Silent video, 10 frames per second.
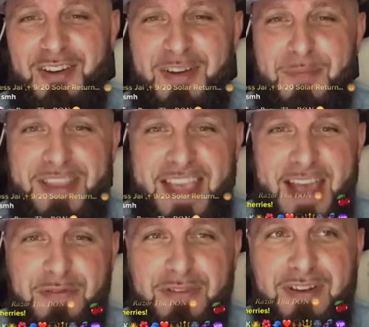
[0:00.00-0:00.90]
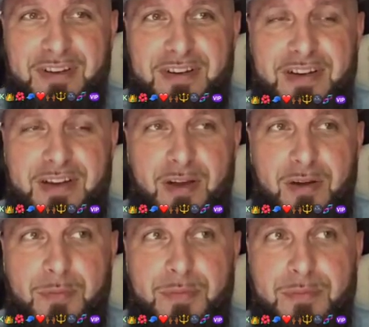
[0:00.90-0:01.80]
but after
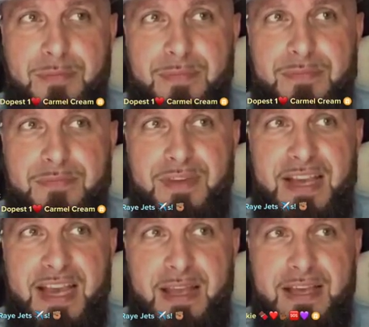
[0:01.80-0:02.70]
kind